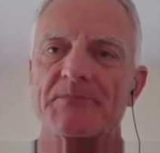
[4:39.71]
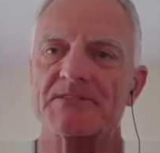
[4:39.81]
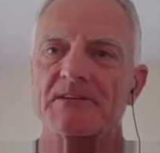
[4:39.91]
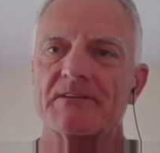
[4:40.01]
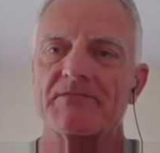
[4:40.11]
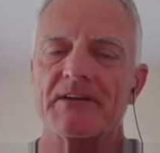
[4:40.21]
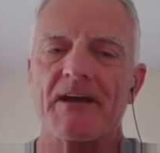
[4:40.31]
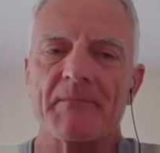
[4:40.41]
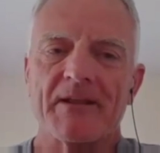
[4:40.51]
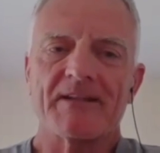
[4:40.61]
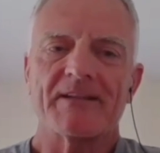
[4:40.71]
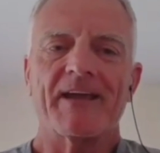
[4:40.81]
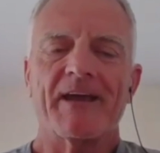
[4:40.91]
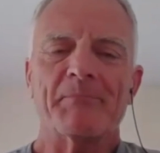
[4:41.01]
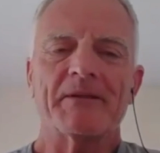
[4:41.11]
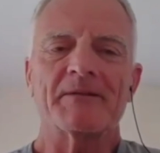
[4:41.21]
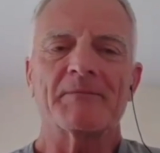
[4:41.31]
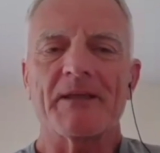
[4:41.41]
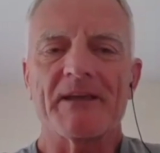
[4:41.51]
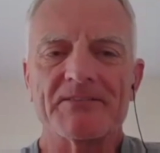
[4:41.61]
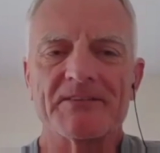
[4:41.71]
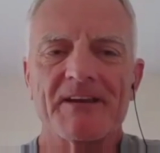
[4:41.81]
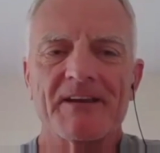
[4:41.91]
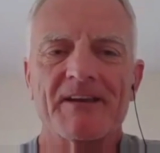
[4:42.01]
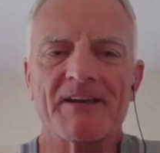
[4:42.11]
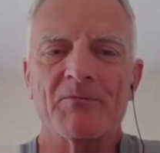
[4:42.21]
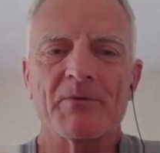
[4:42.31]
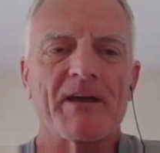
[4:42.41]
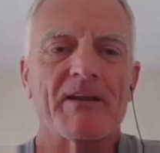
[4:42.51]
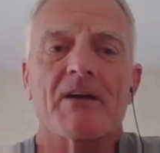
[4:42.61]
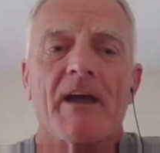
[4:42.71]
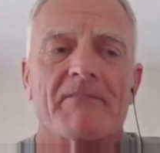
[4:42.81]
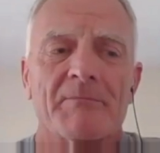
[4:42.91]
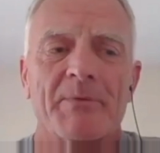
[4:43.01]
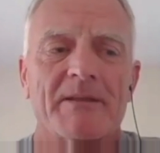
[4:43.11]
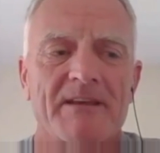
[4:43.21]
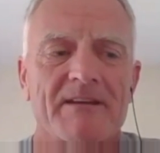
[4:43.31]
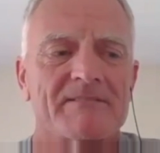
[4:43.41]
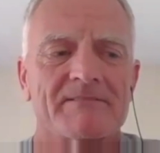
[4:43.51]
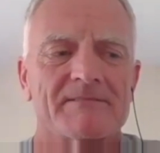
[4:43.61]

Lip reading: study phenomenon that happened in a place without ever having been there.